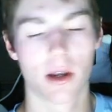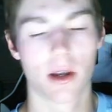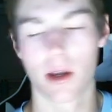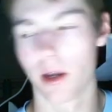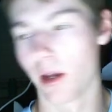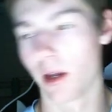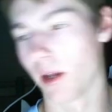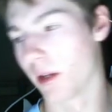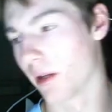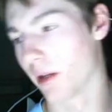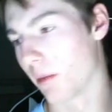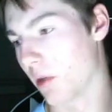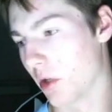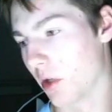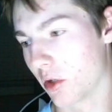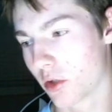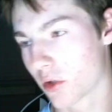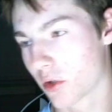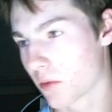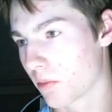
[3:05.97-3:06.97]
And I mean,
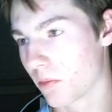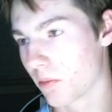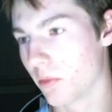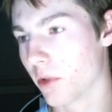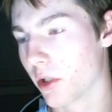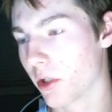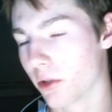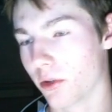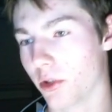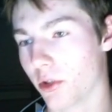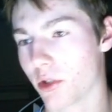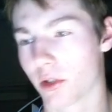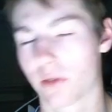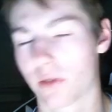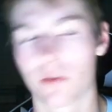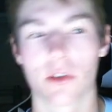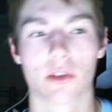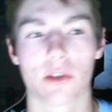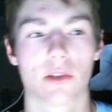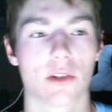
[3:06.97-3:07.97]
it's literally just
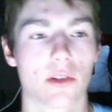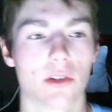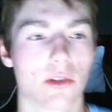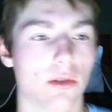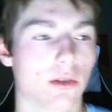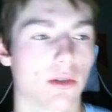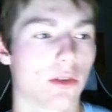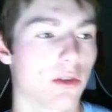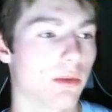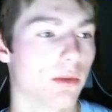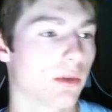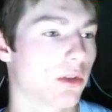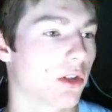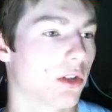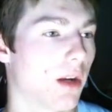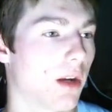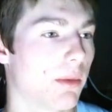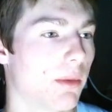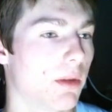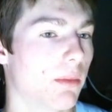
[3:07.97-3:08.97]
finished this, so it's super
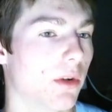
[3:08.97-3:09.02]
choppy,